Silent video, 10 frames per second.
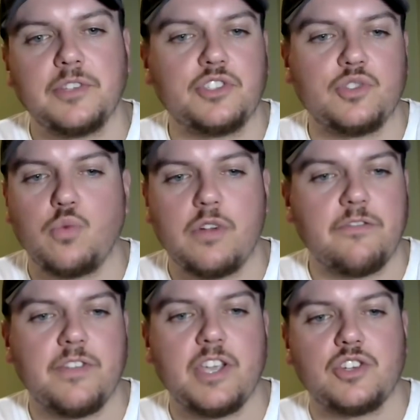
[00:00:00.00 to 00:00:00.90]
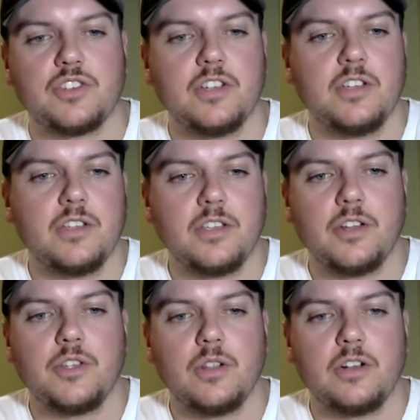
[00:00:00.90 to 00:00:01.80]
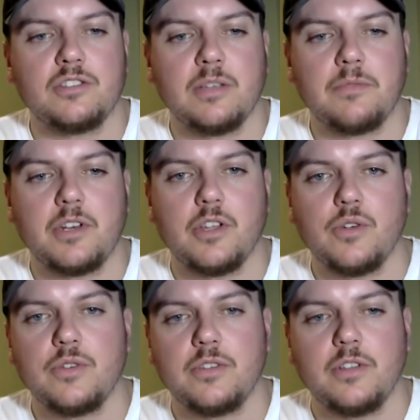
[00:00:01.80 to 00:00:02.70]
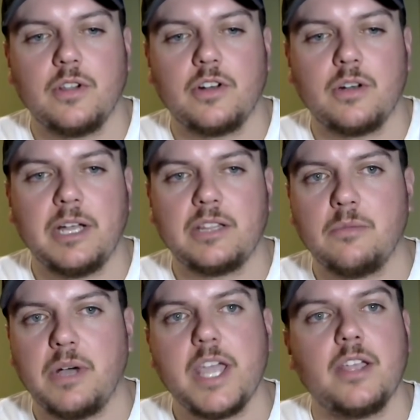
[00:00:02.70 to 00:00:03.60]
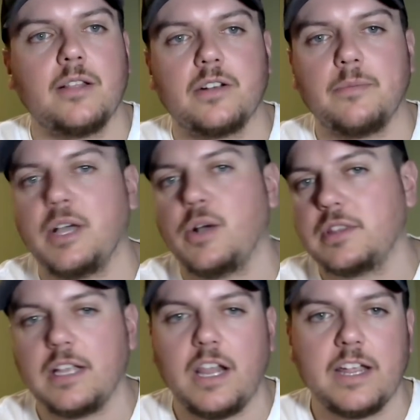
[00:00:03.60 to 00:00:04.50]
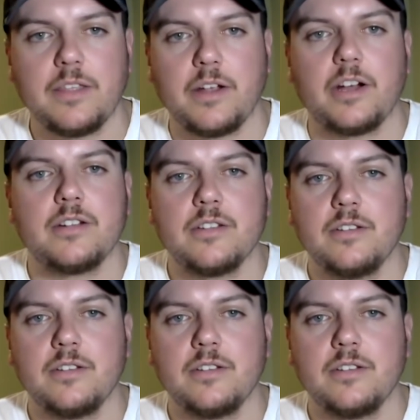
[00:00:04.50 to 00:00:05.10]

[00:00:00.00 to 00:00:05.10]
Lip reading: if it's just one fish, you know, you learned something new. You learned about the bite. You learned about what they like there.